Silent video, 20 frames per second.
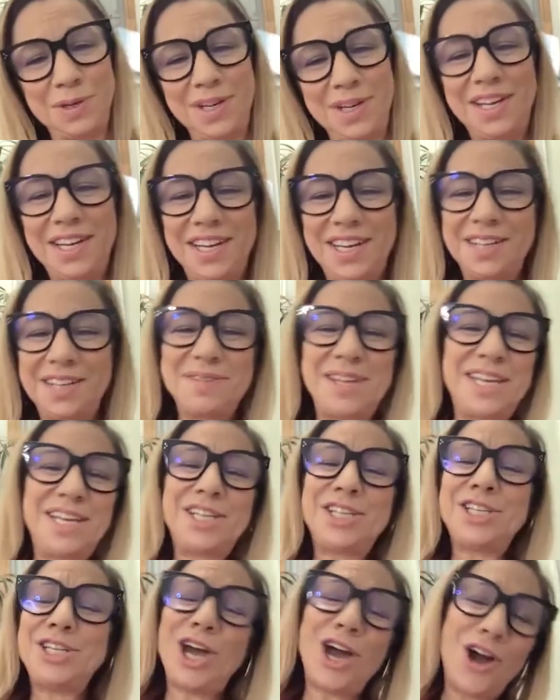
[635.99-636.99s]
I'm
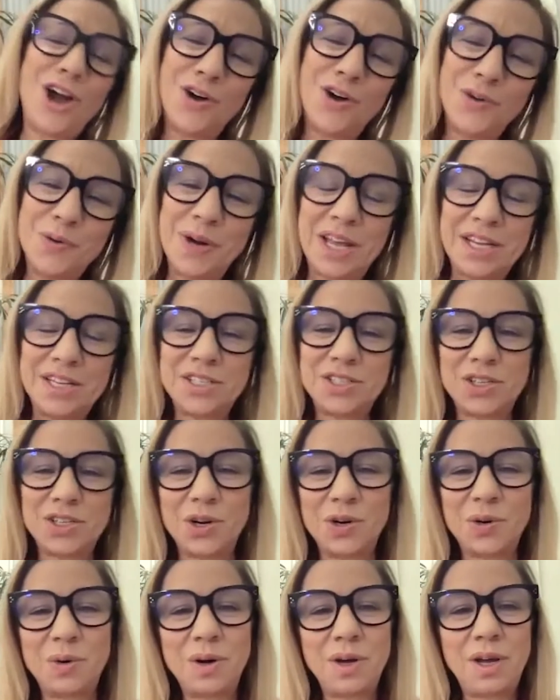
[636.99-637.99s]
like, no. And
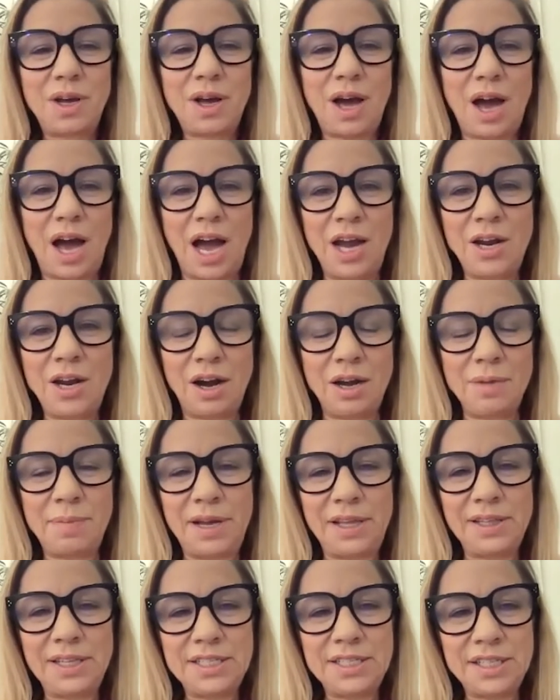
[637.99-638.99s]
so on
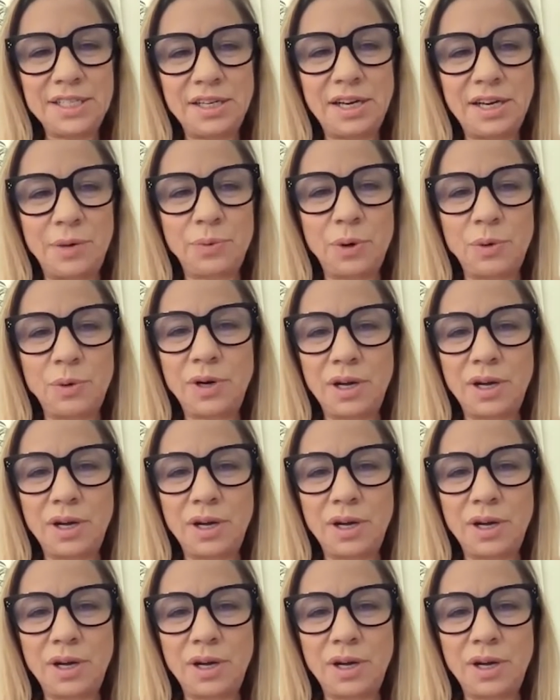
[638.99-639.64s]
my LinkedIn, I wrote